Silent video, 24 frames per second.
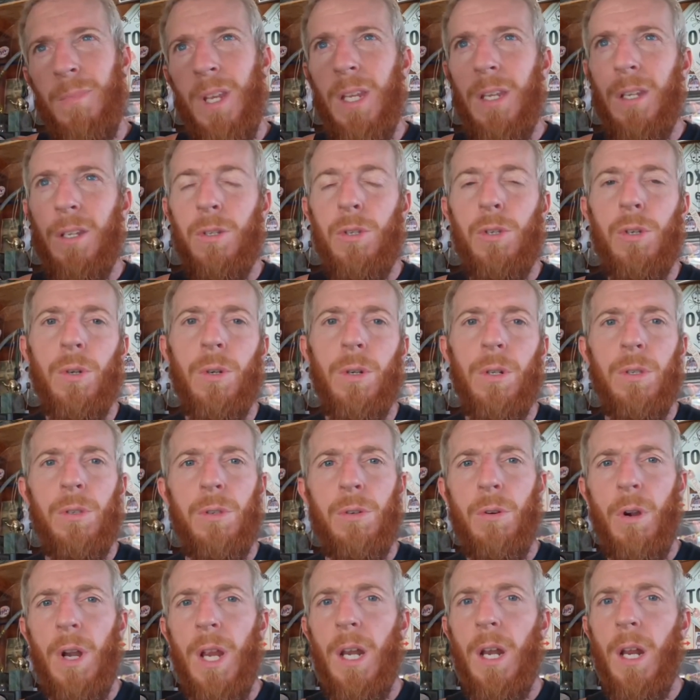making sure it's
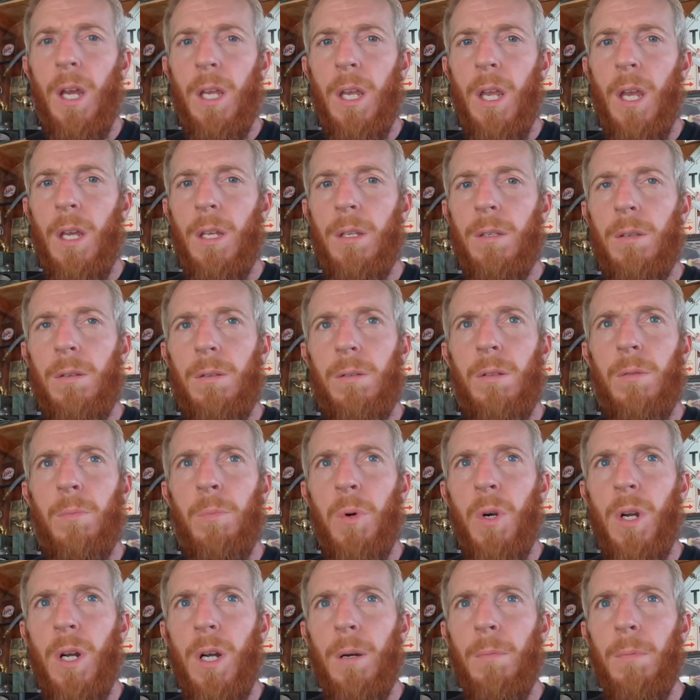straight, I guess, is the
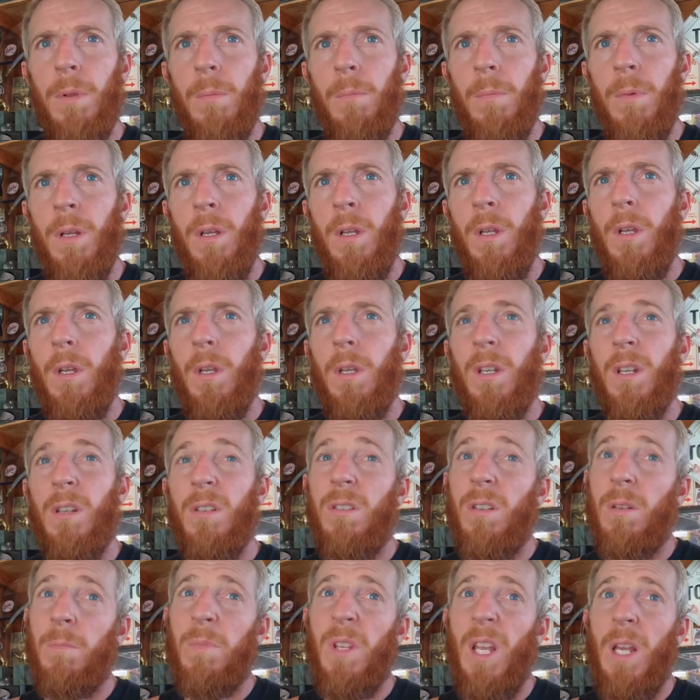problem.
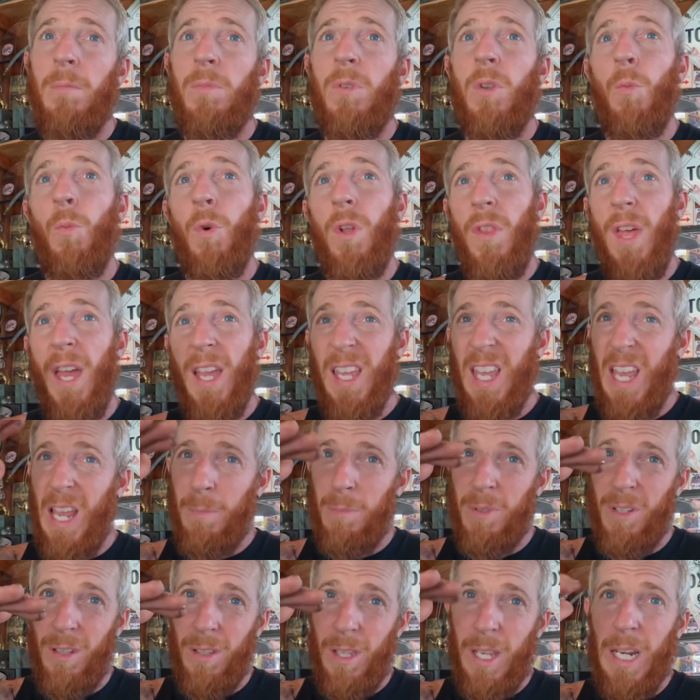Because sometimes, well, that
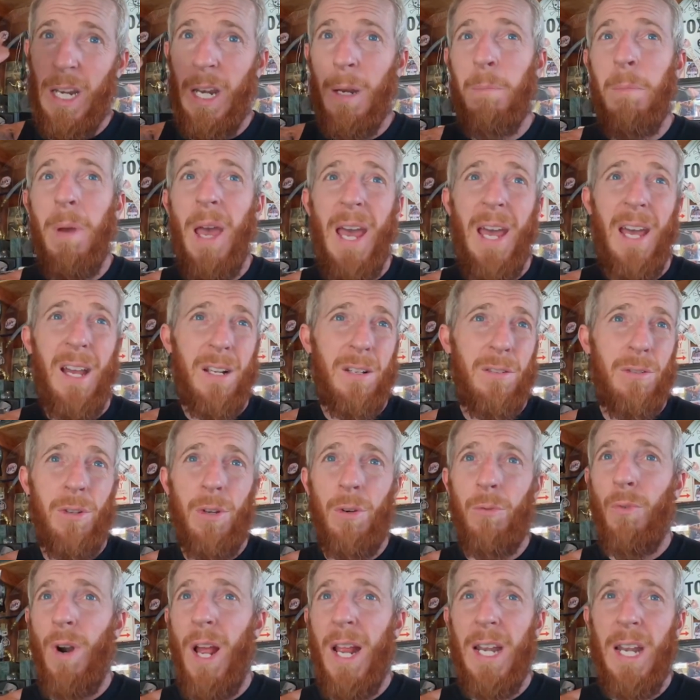cab's leaning back,
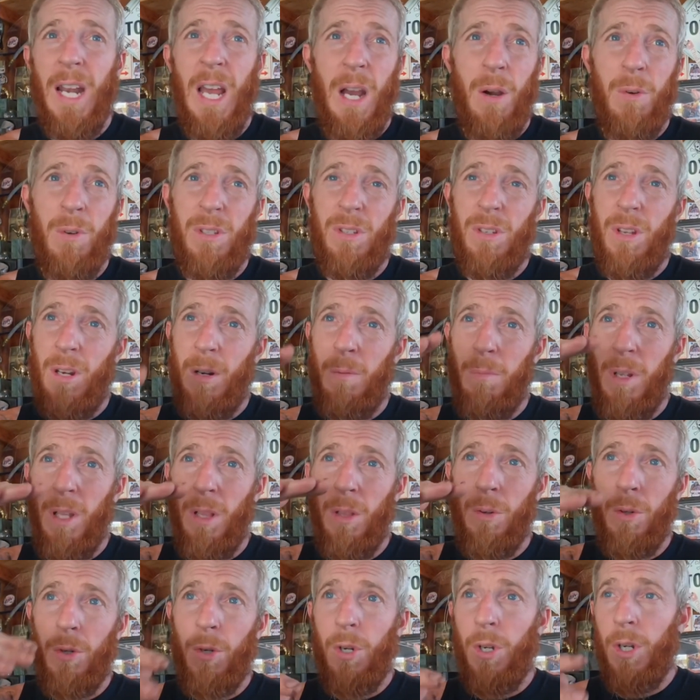so right now it's going to be a
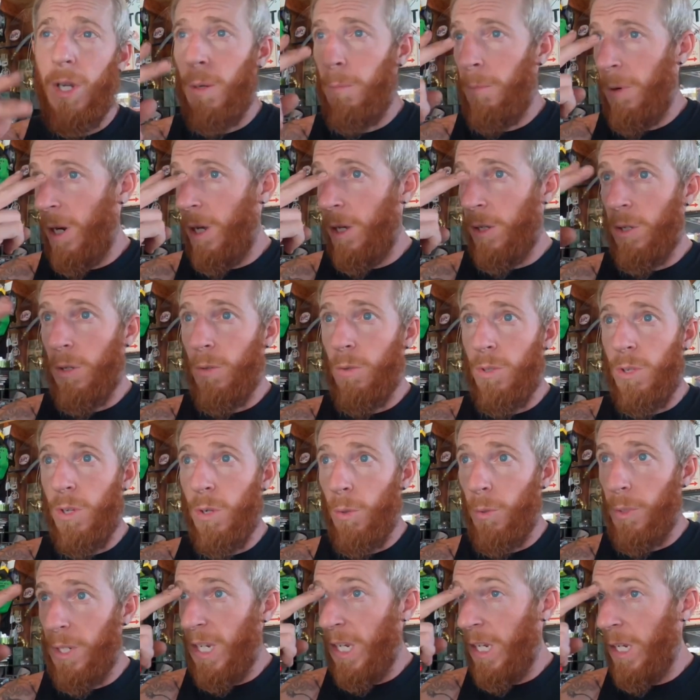little crooked, but I'll use the
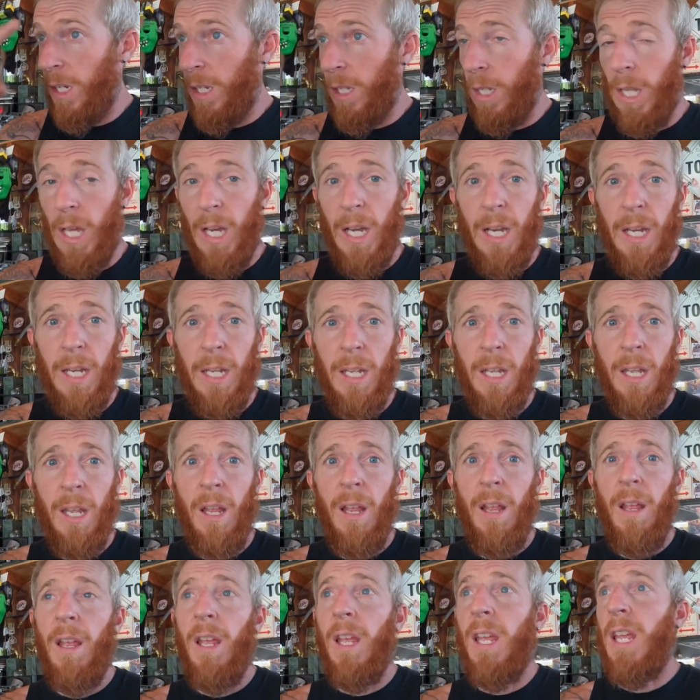old eagle eye
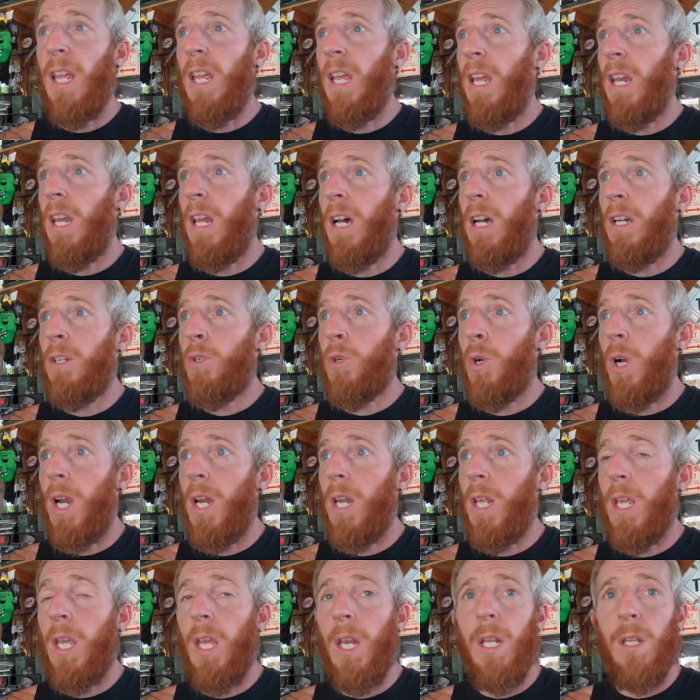and try
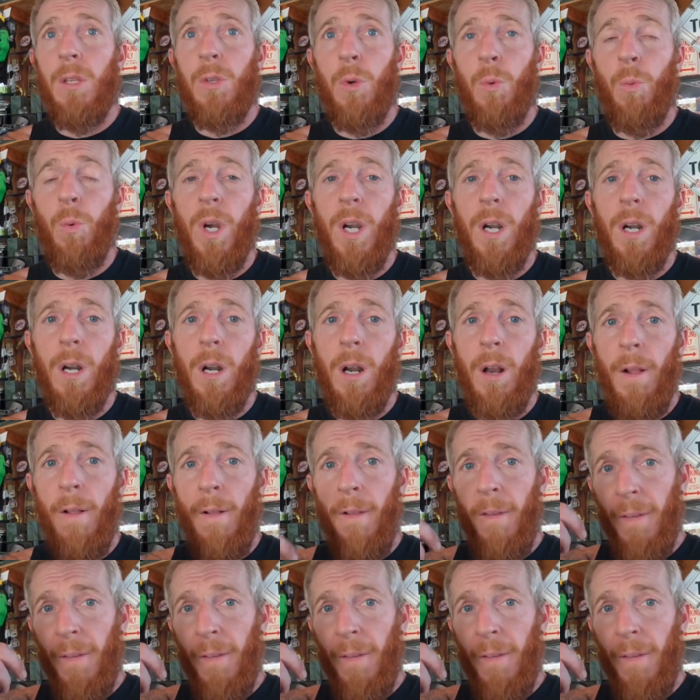to get it to where